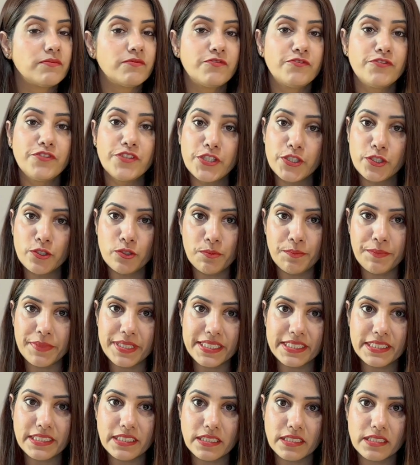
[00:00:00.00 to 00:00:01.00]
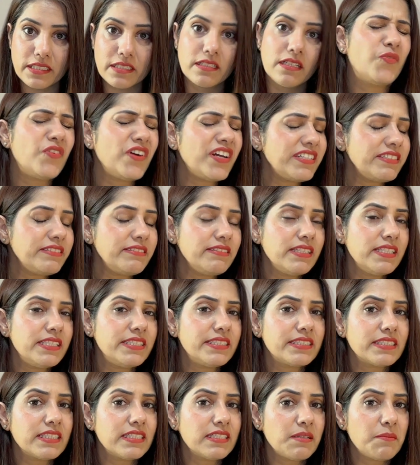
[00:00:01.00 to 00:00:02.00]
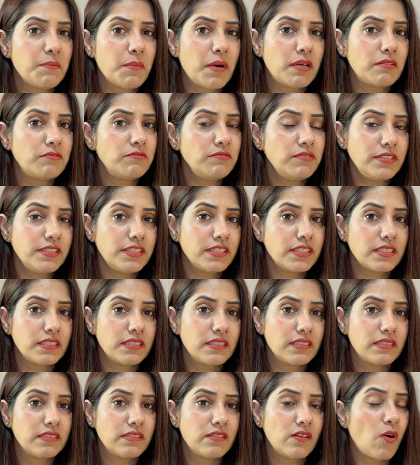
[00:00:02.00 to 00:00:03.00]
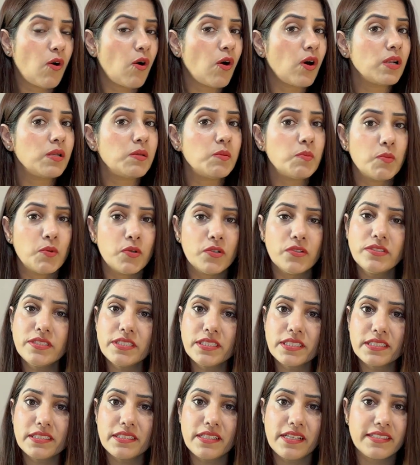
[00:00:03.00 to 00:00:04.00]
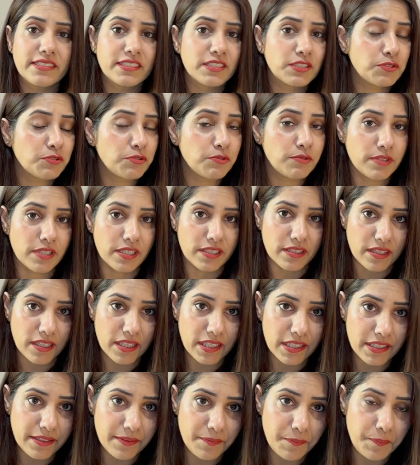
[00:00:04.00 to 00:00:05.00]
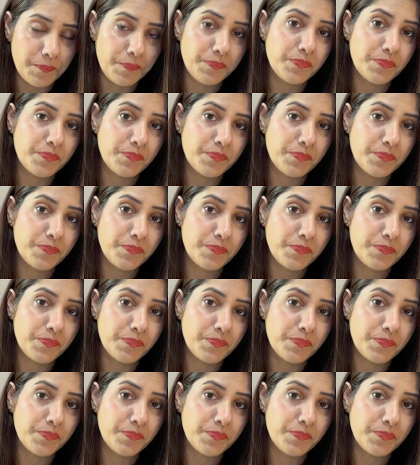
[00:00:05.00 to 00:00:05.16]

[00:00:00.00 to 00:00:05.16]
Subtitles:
Few means very little amount, almost next to nothing.